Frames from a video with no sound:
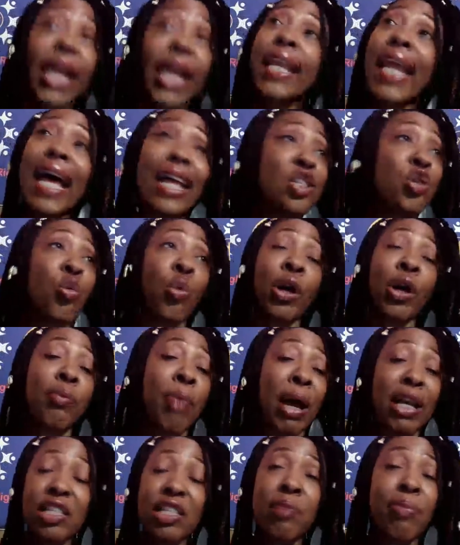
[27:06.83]
Not to worry
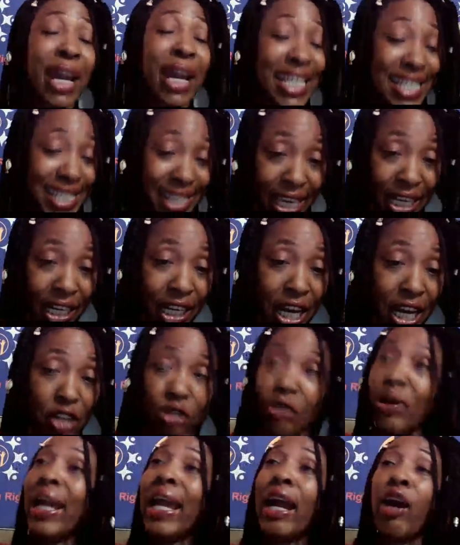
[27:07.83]
about somebody's skin
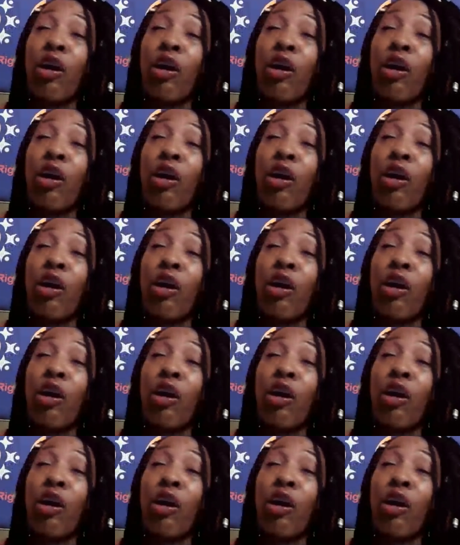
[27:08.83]
color